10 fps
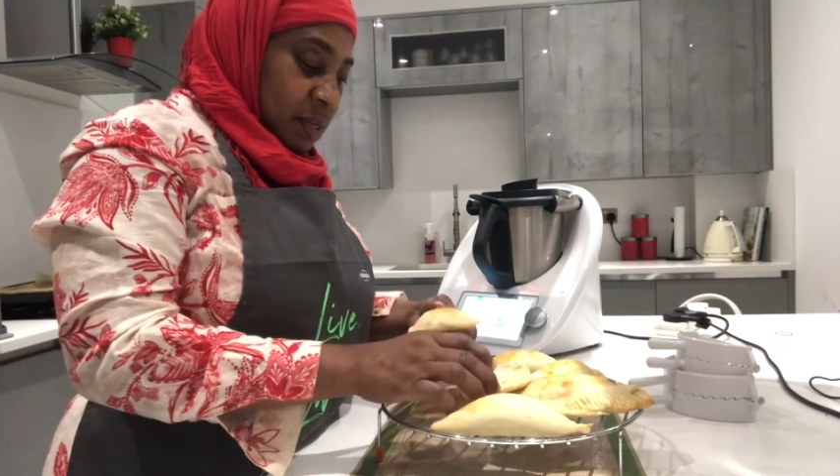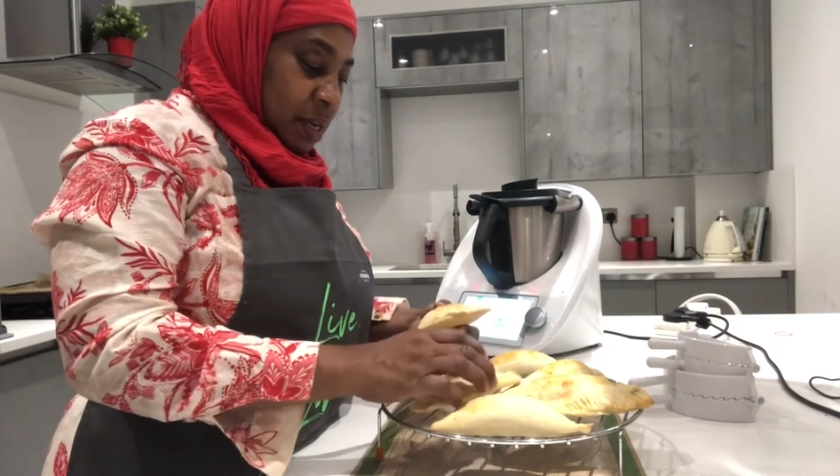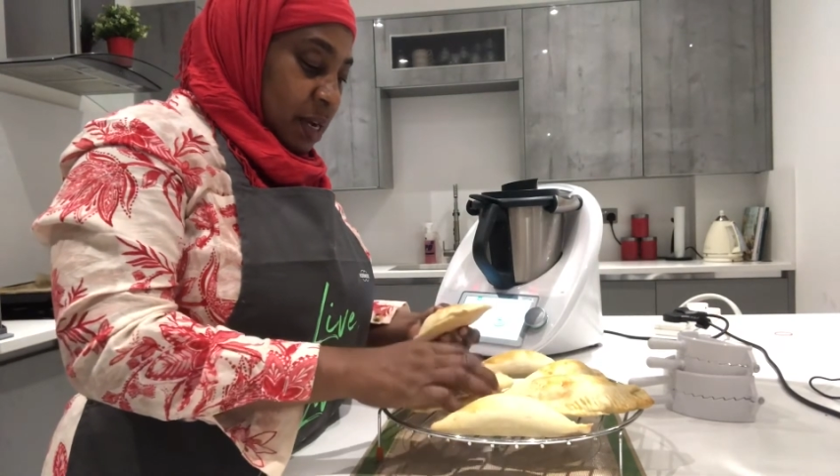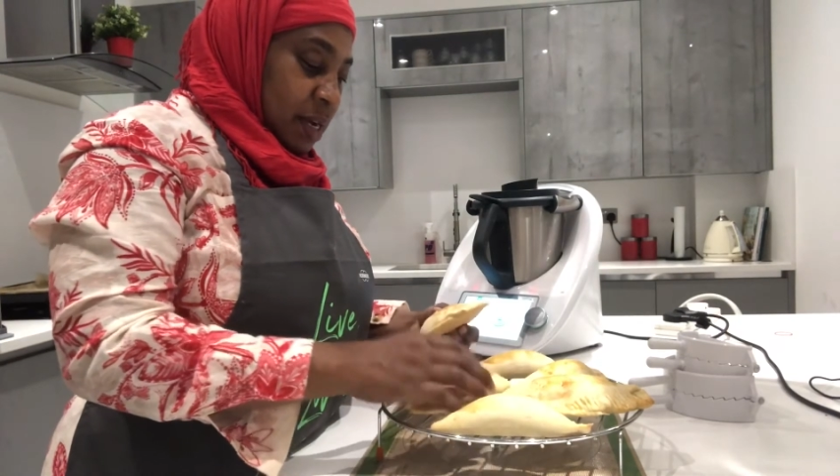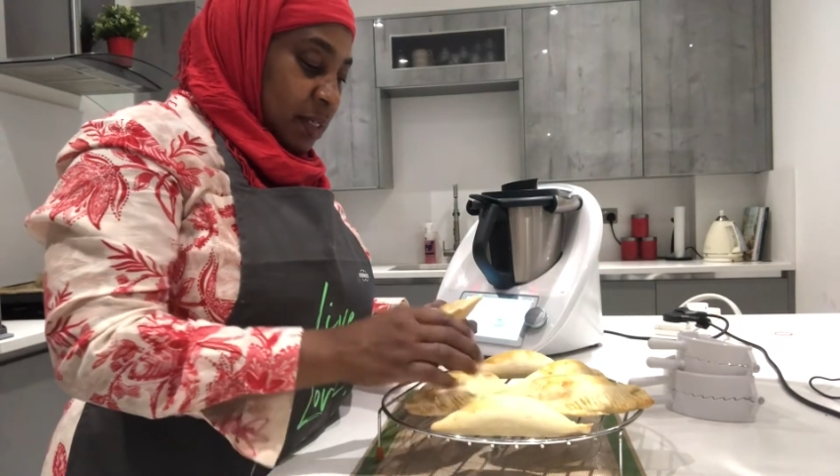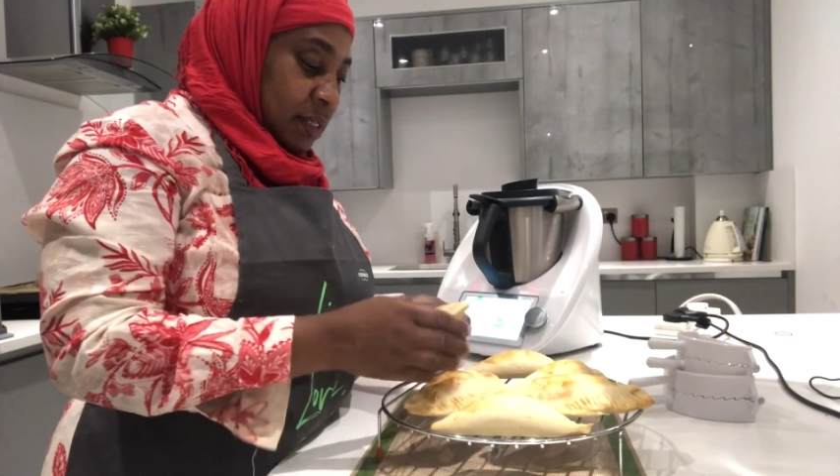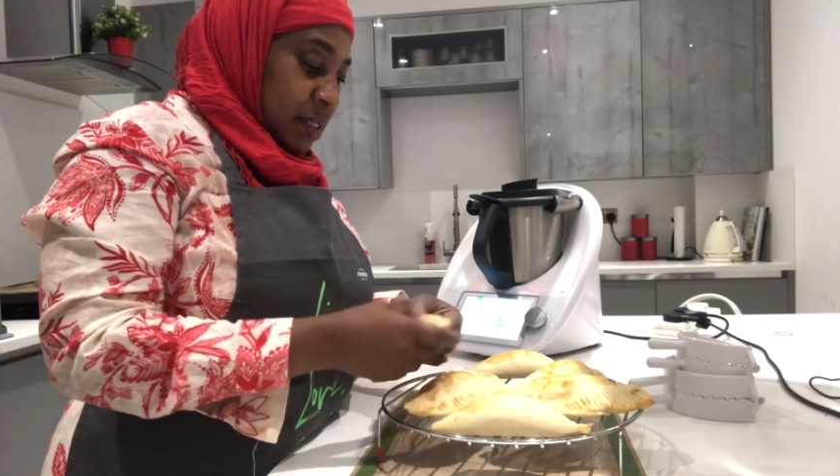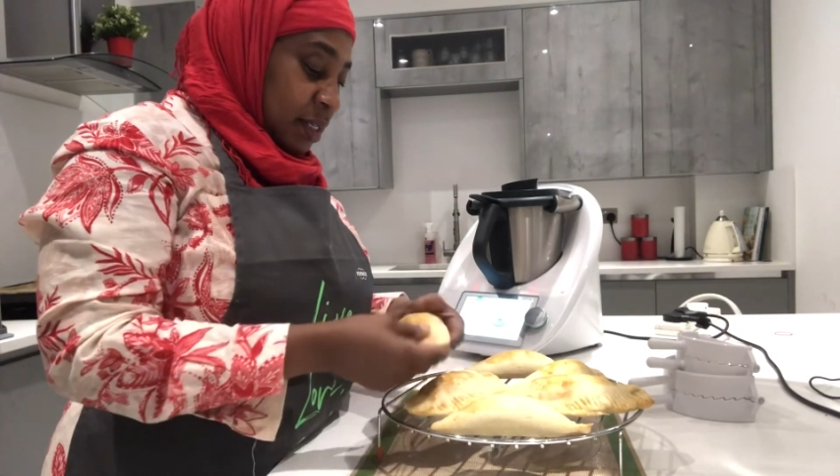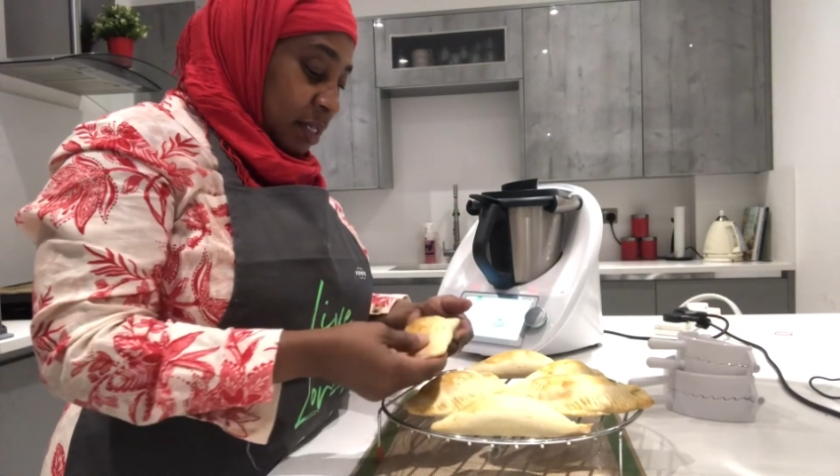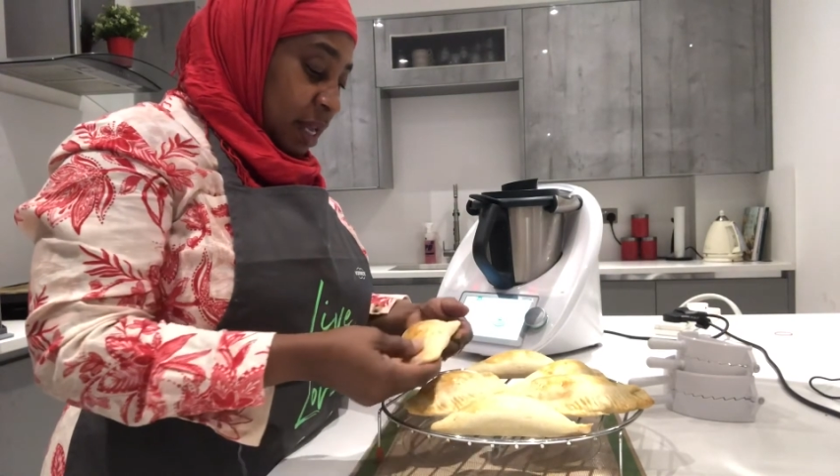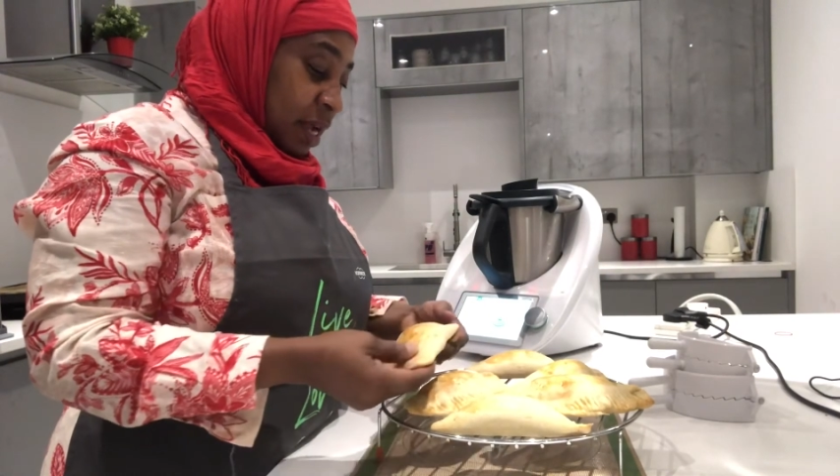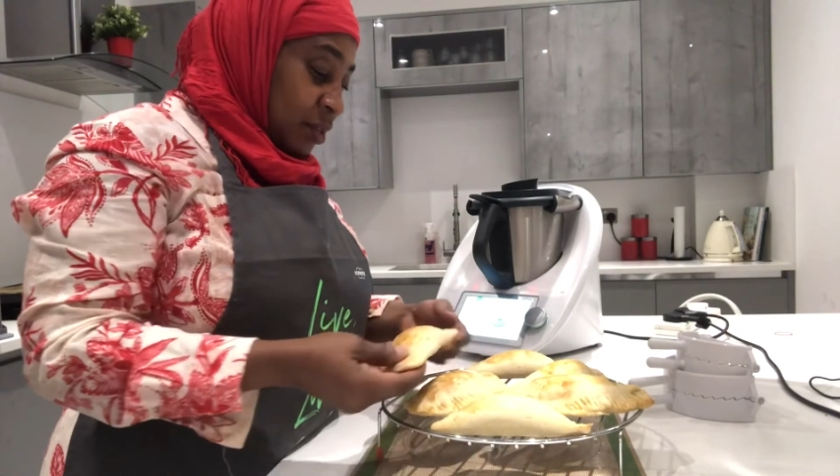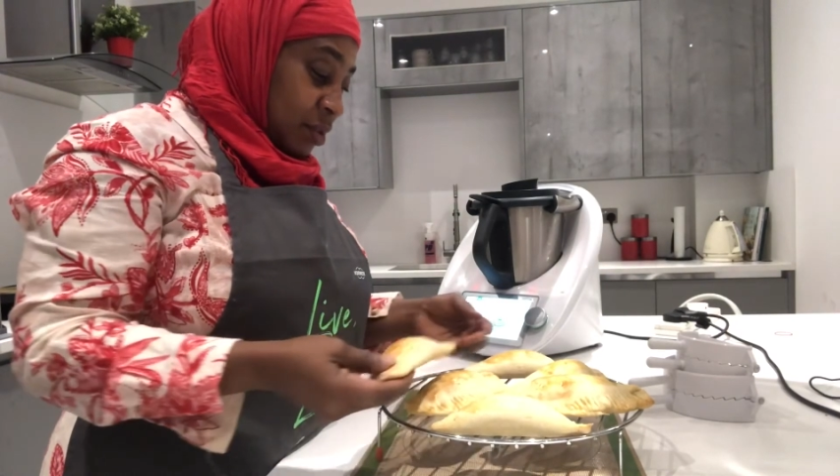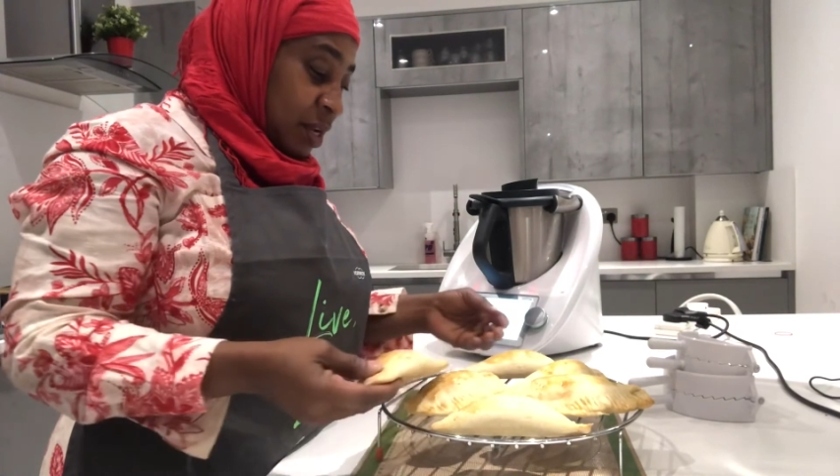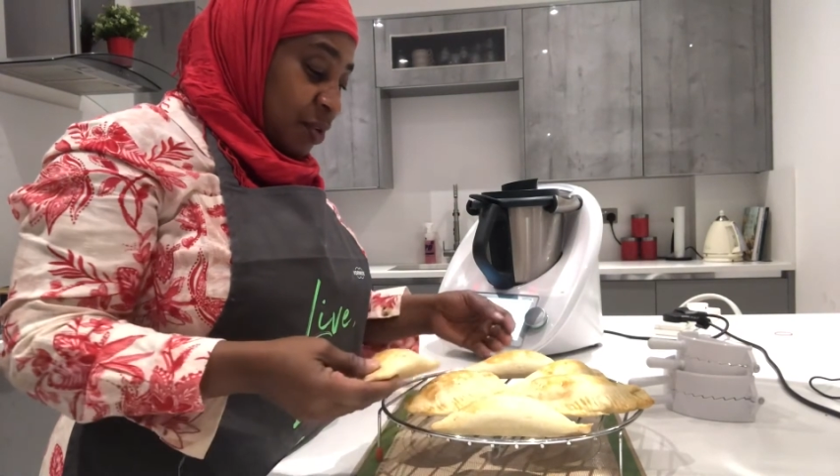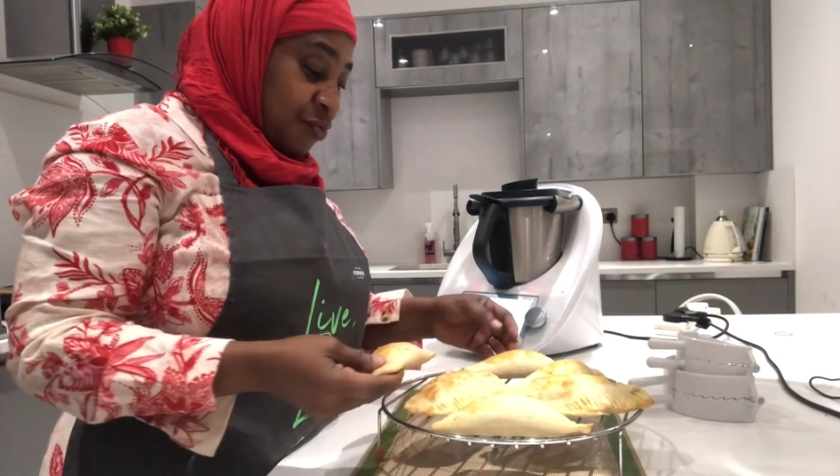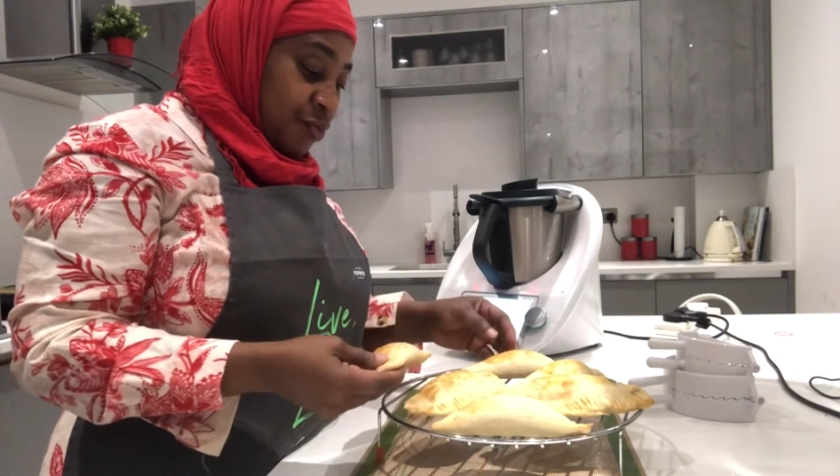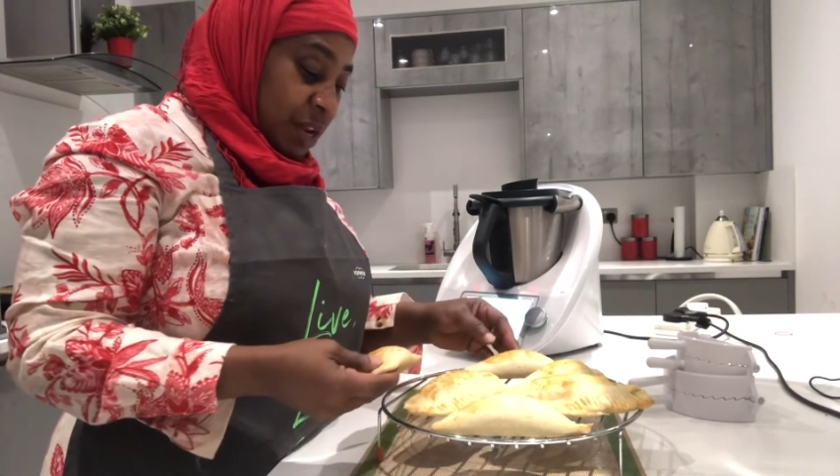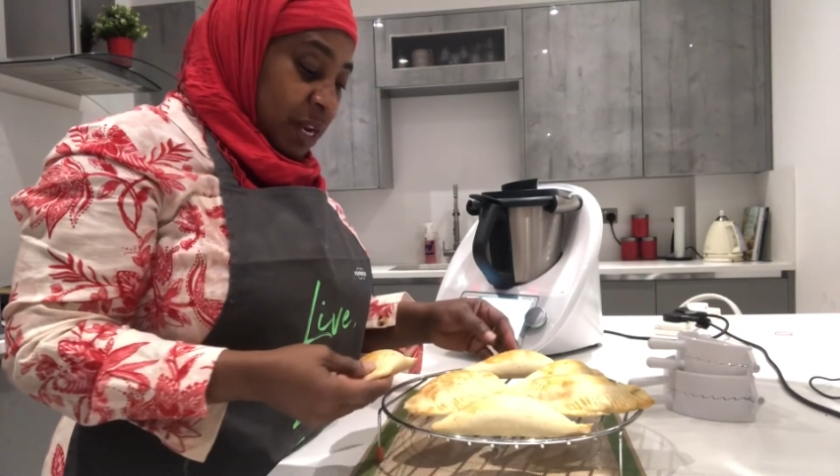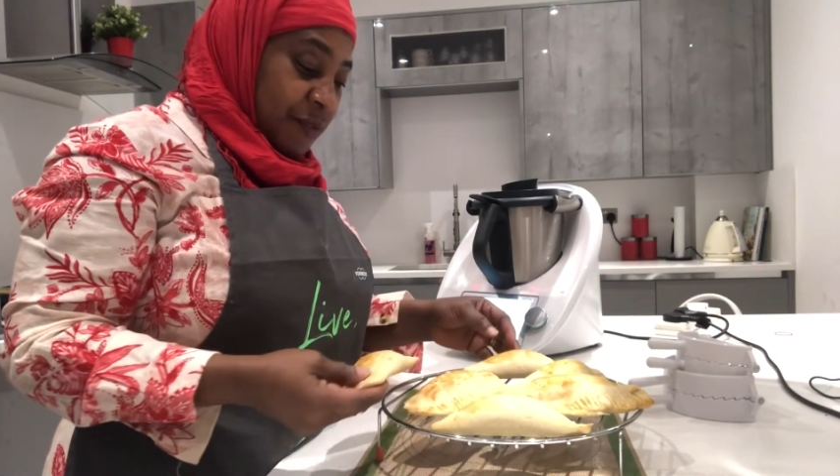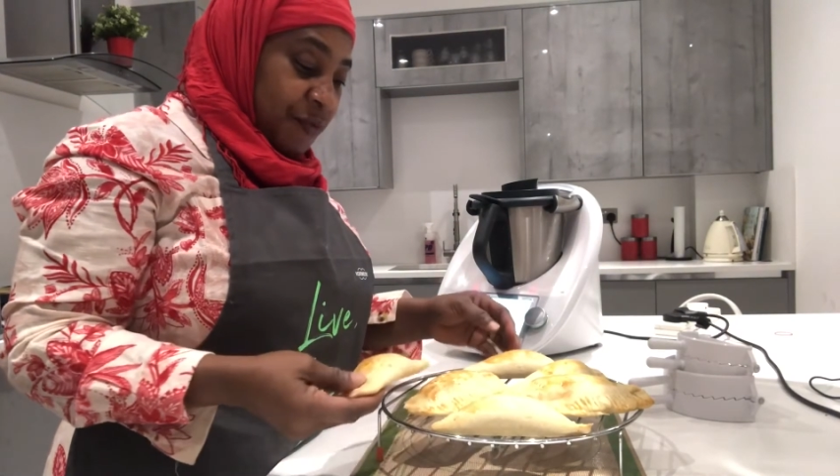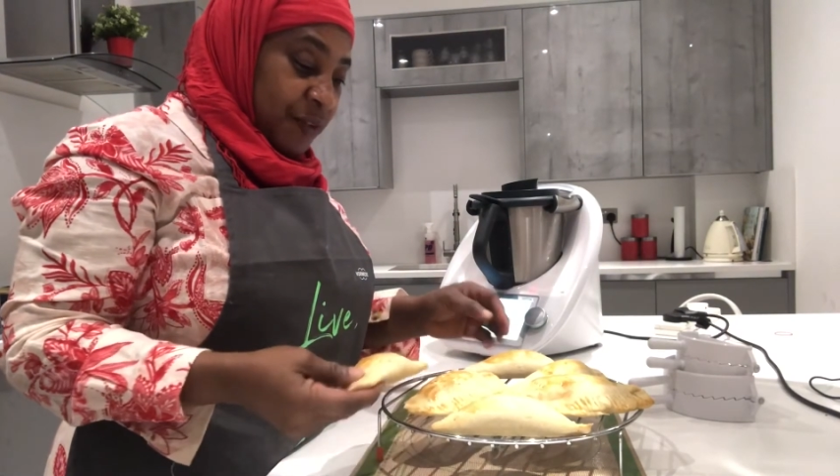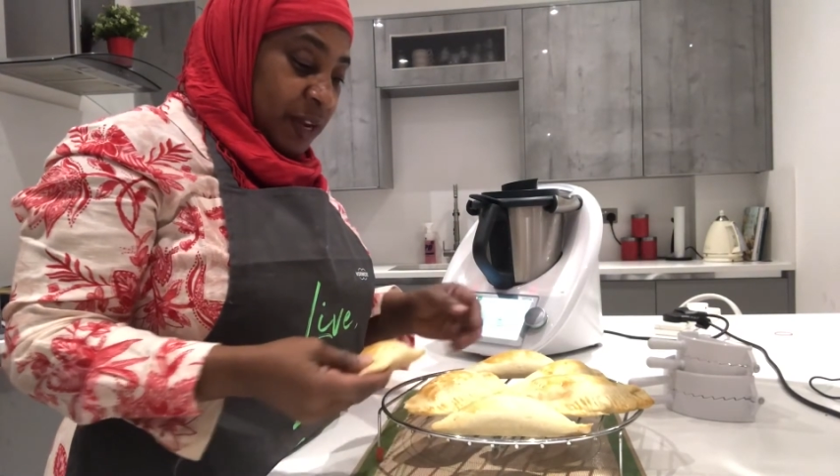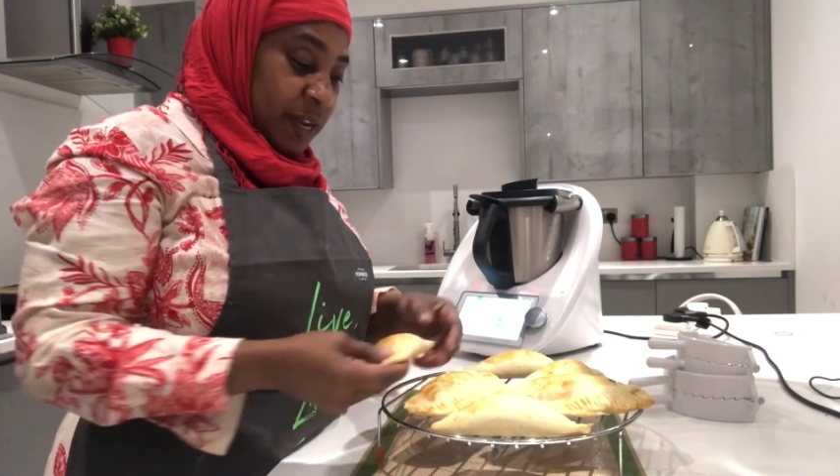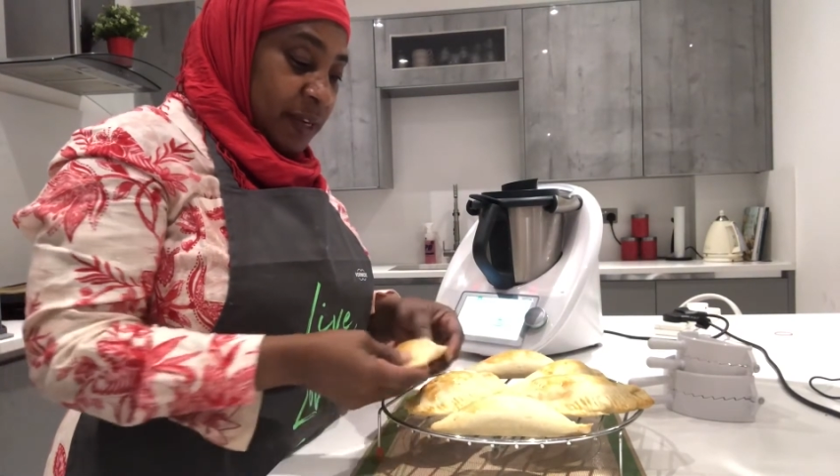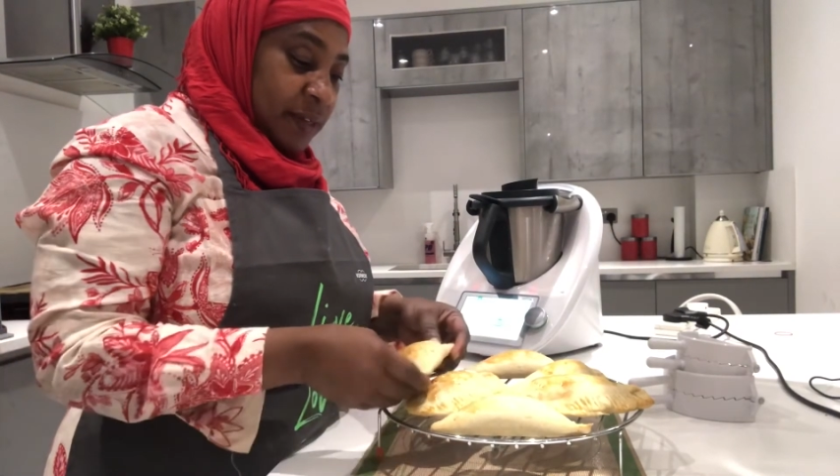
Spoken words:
and it's actually really filling.